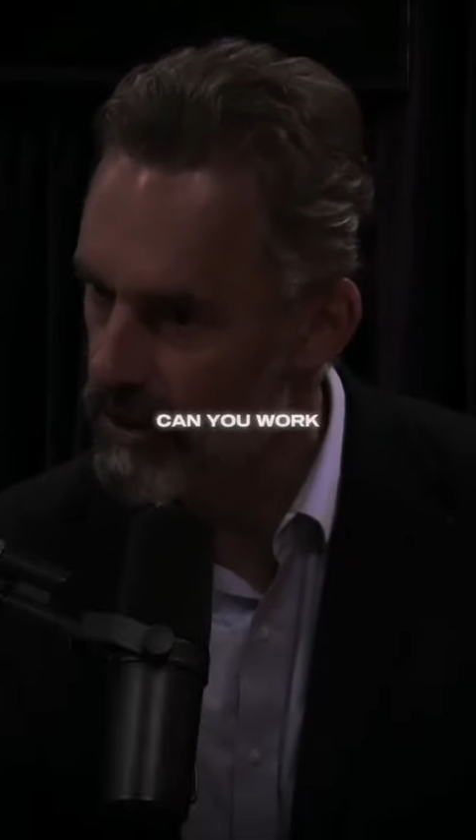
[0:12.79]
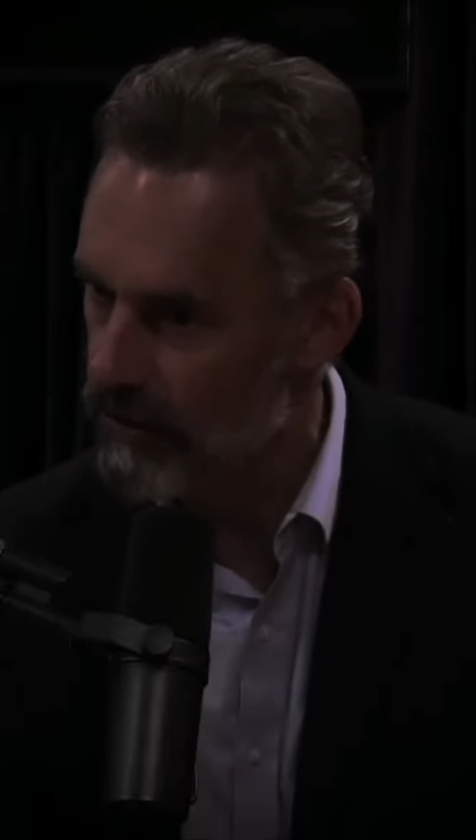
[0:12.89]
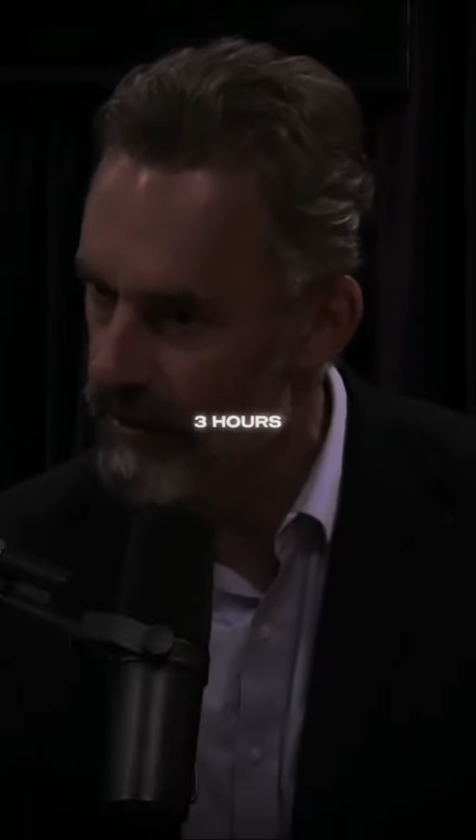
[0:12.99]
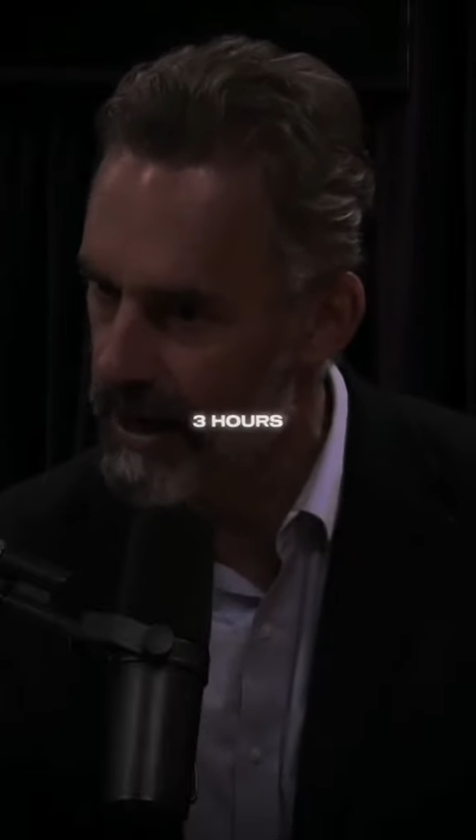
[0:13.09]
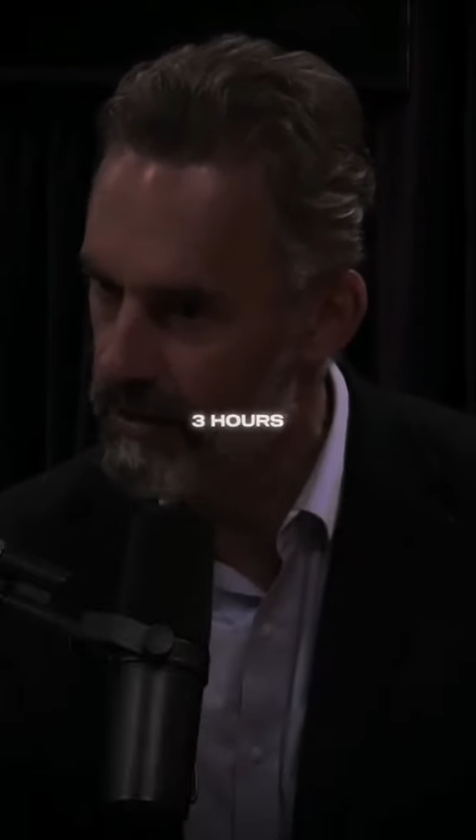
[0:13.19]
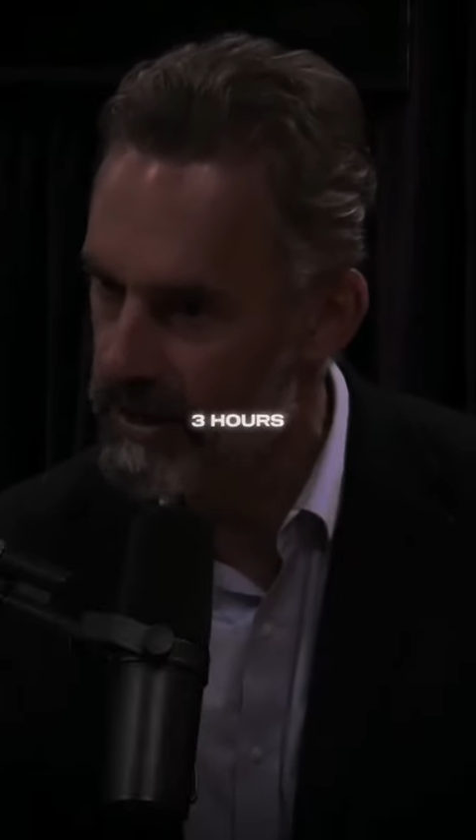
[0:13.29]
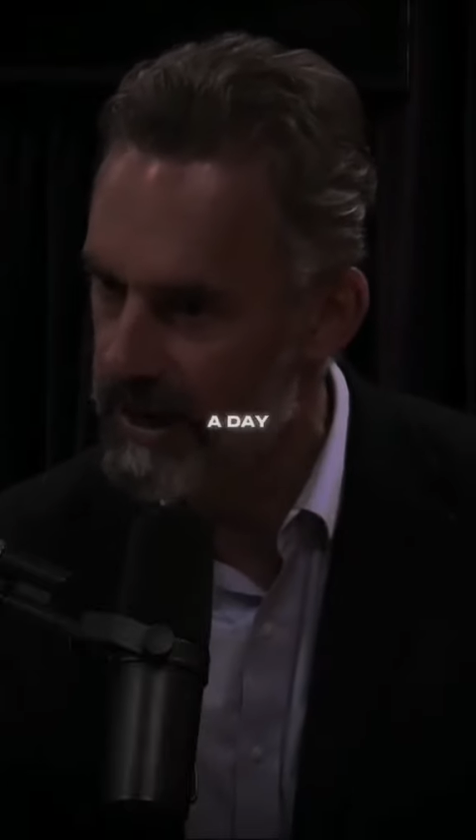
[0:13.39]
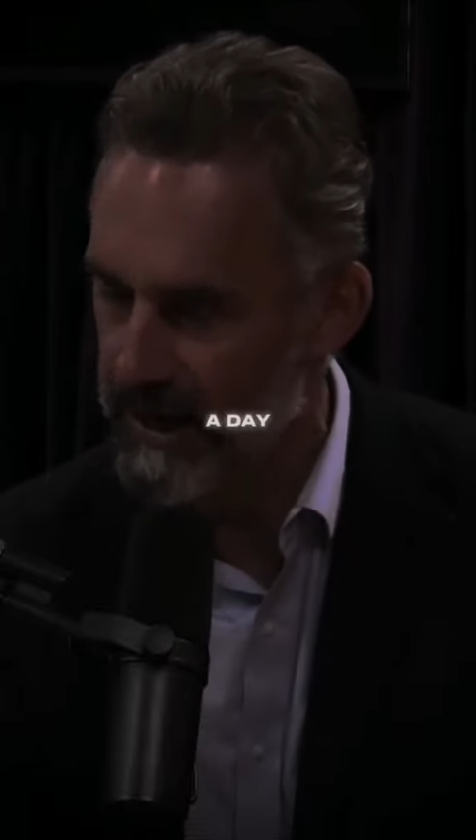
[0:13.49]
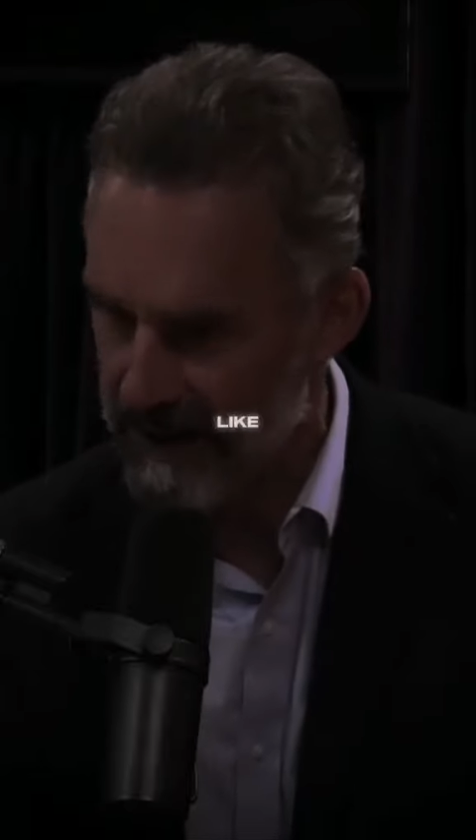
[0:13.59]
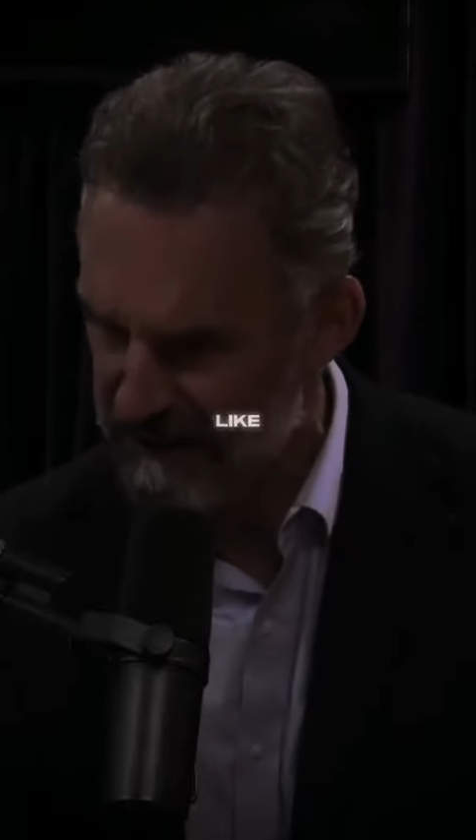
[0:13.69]
work 3 hours a
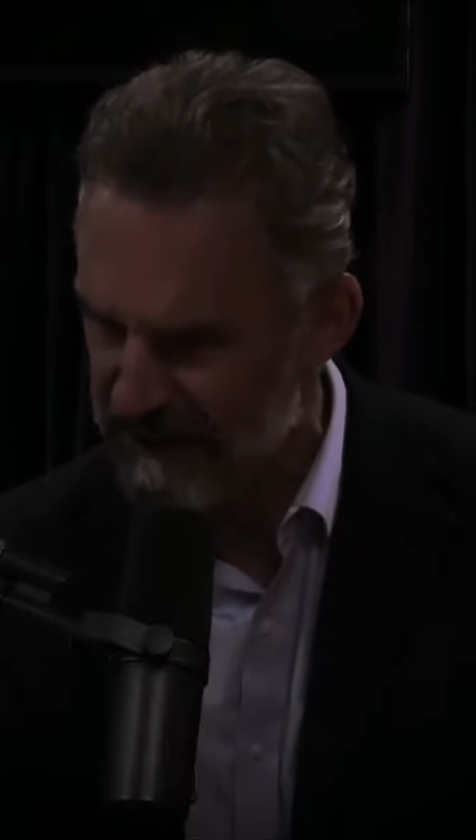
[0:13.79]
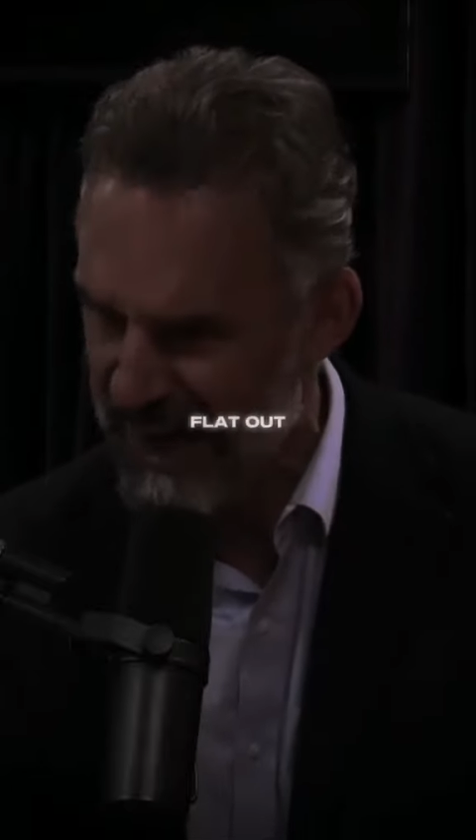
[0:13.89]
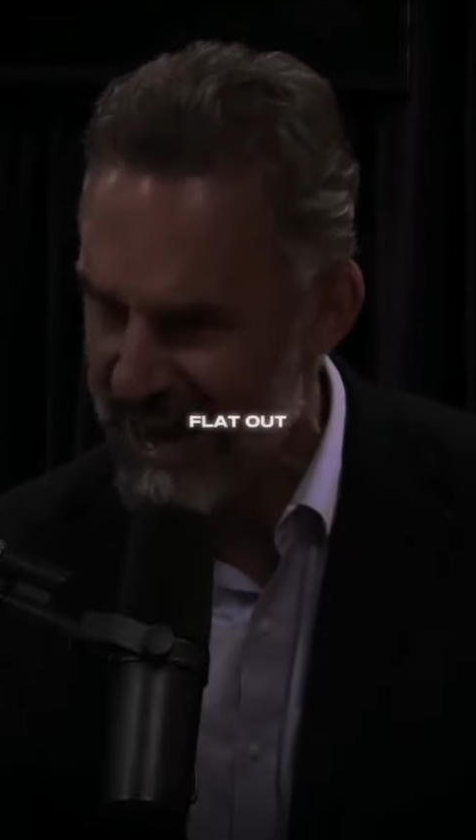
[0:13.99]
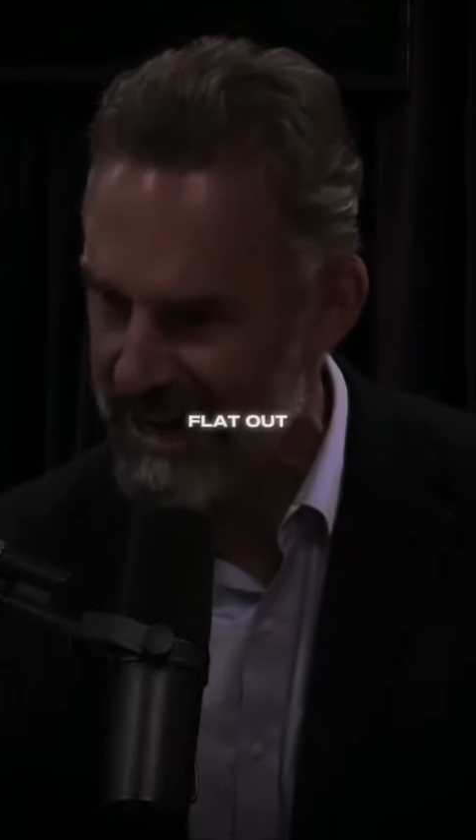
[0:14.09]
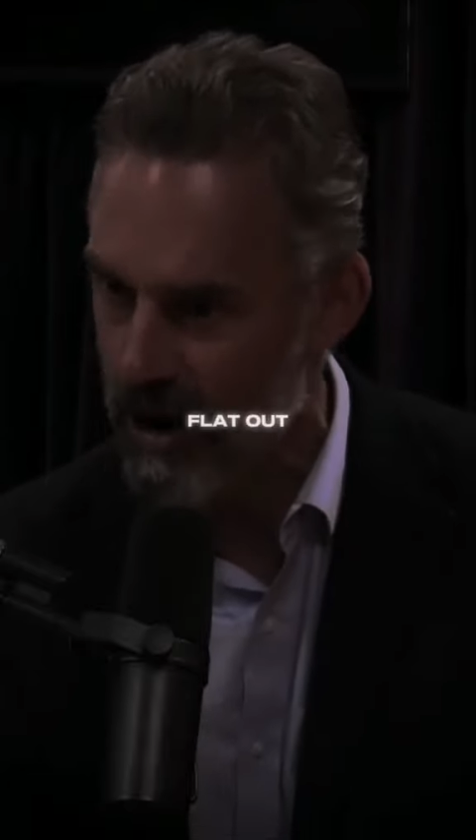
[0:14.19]
day? Like, flat